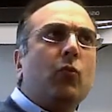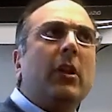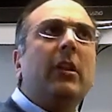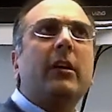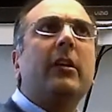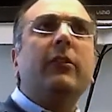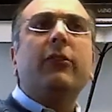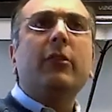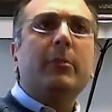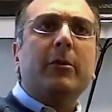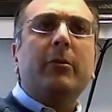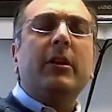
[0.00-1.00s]
will a
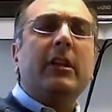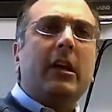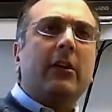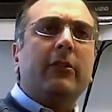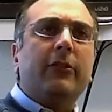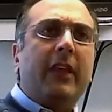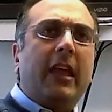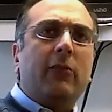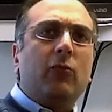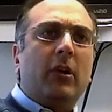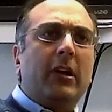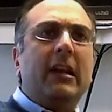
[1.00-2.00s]
consumer really
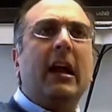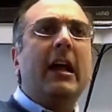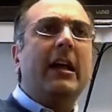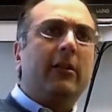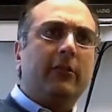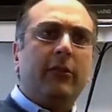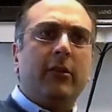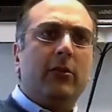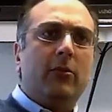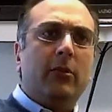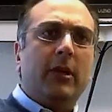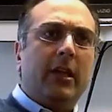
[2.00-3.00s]
understand what an
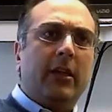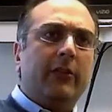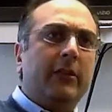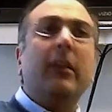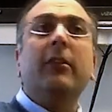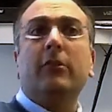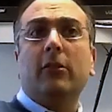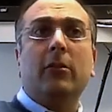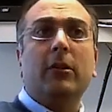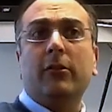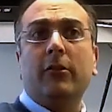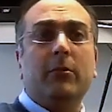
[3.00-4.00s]
IL-2 is, an
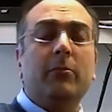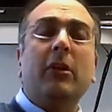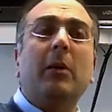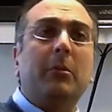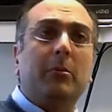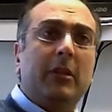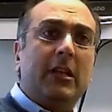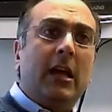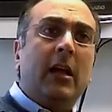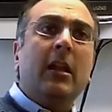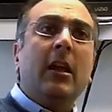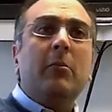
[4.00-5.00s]
interleukin-2? Probably
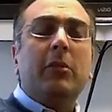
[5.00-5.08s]
not.